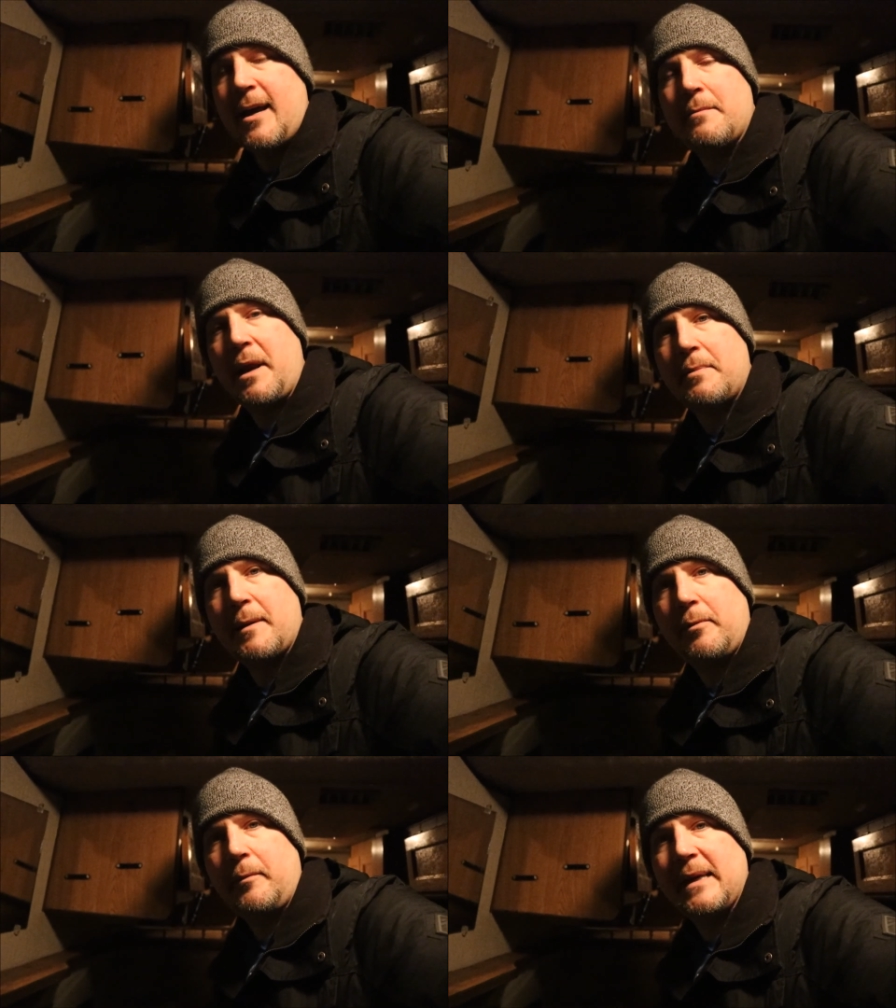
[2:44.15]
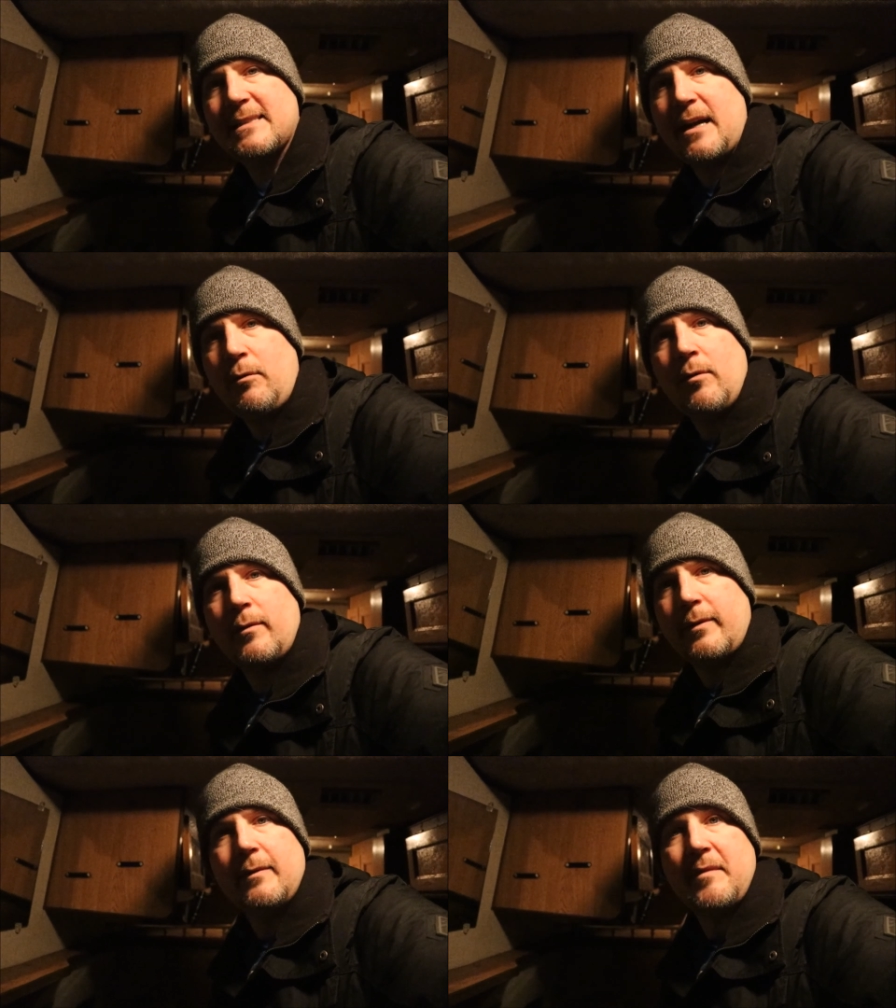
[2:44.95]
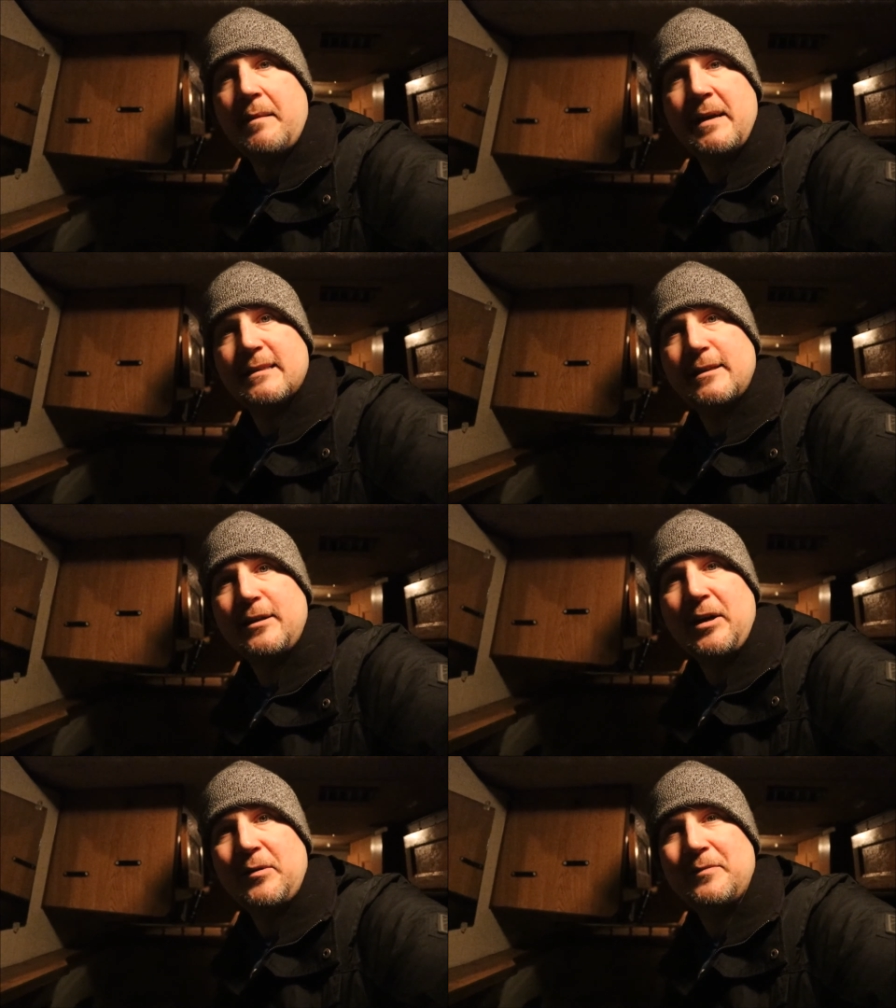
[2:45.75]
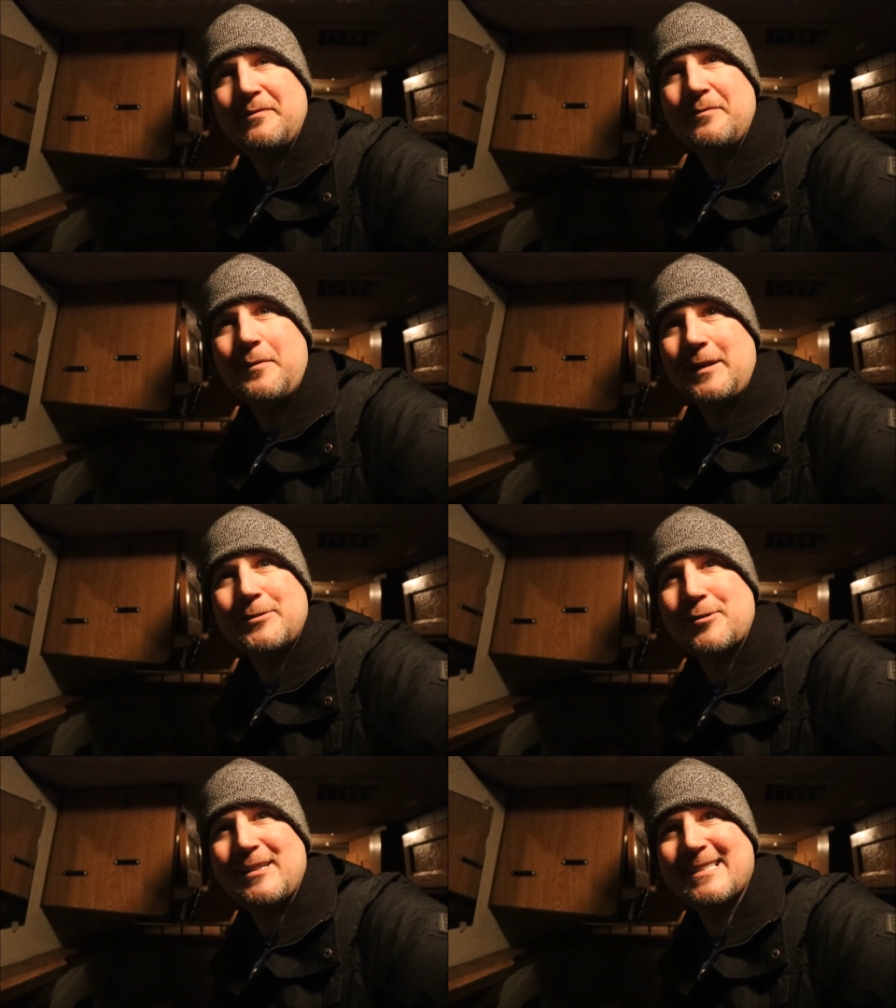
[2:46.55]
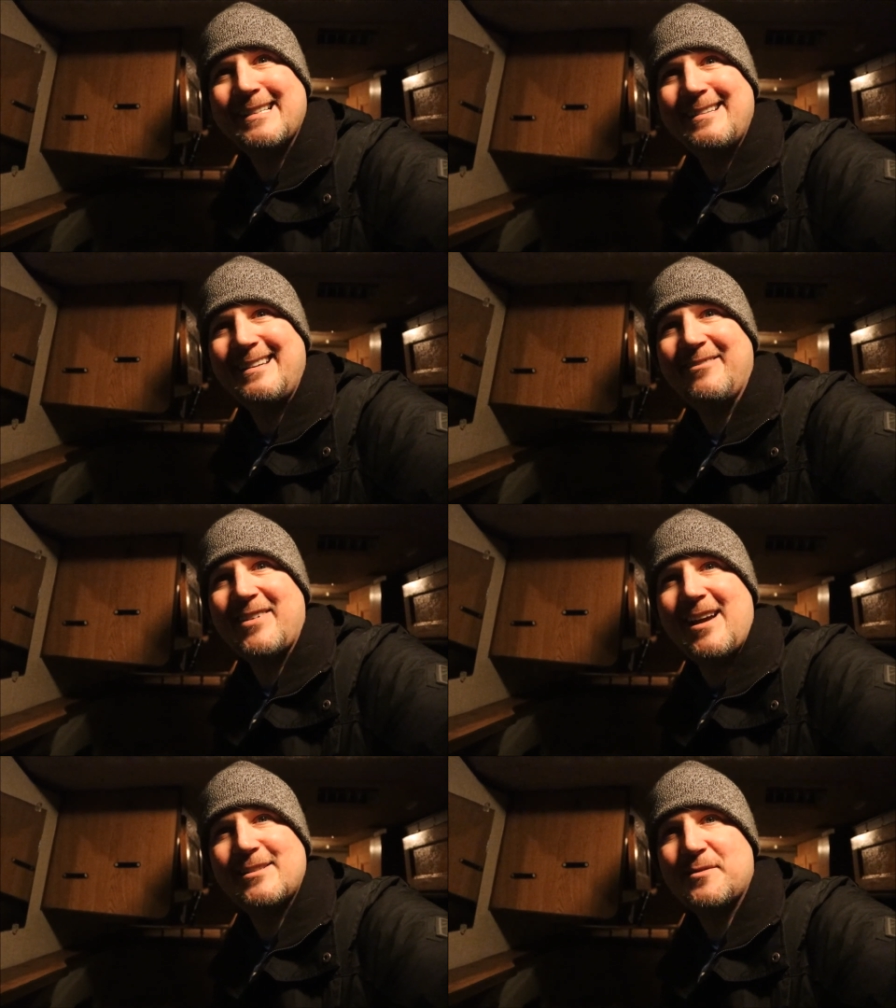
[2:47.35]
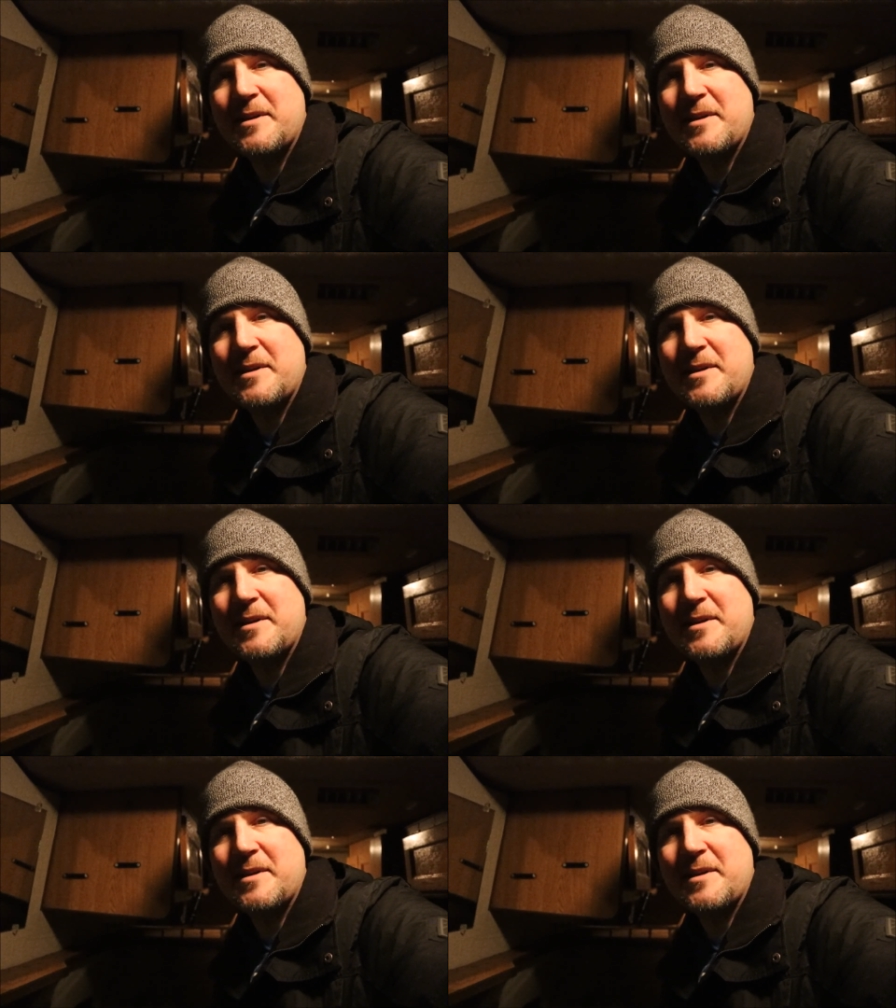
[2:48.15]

And many people may say, well, that makes it, well trusted. You've gotten so